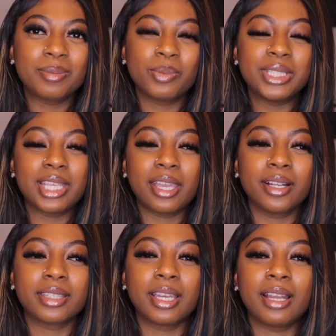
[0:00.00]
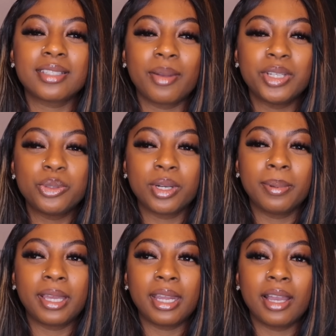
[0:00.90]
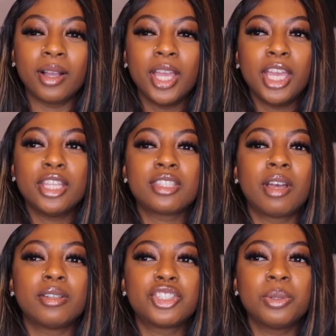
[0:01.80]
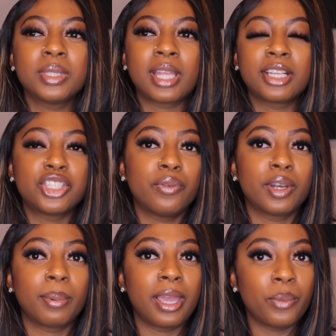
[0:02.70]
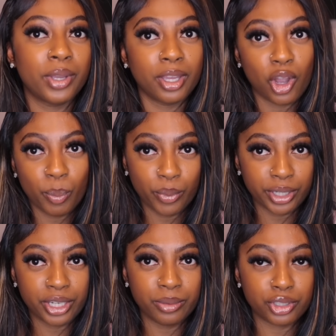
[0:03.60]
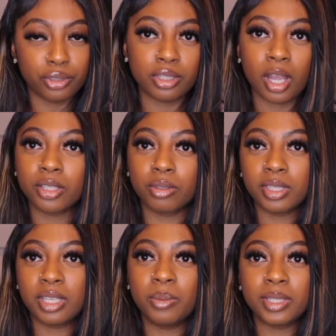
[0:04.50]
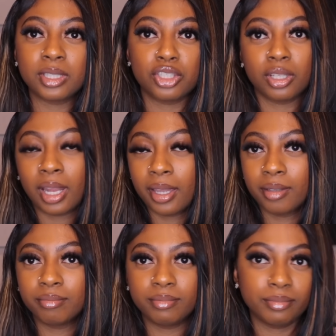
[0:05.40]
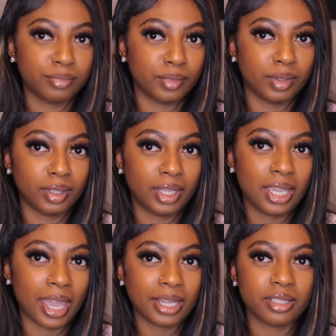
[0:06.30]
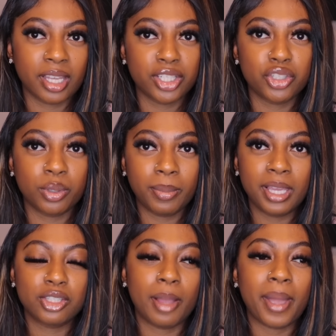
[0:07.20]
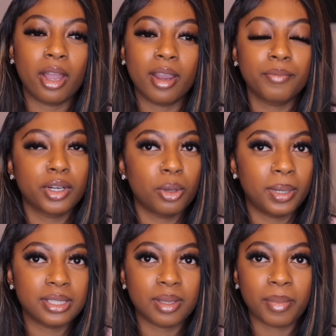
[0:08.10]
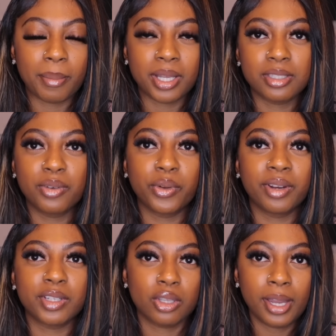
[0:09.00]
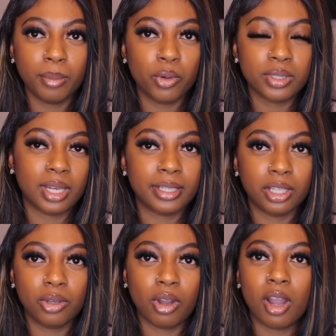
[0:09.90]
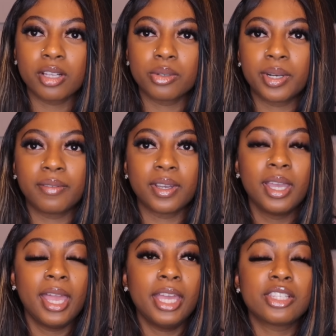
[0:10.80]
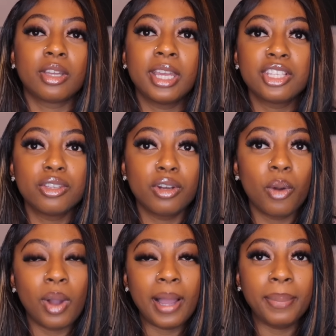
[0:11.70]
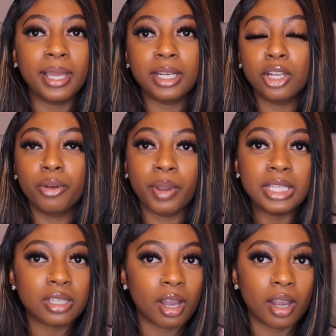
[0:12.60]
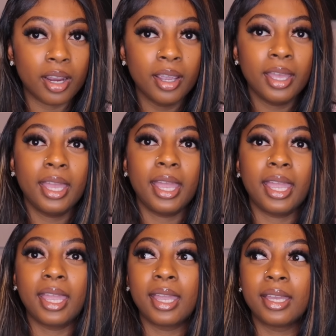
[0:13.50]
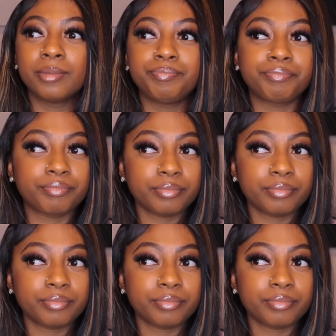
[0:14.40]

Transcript: we take our thing and I was like, what you wanna play now? So she was like, she finna play with, oh boy, she was talking to, cause he was like, he asked her, like, did she wanna play? So I'm like, all right, I'm finna go play something by myself or whatever. So I end up going to like the little cars or whatever. So next thing you know, well, I'm playing a little race car and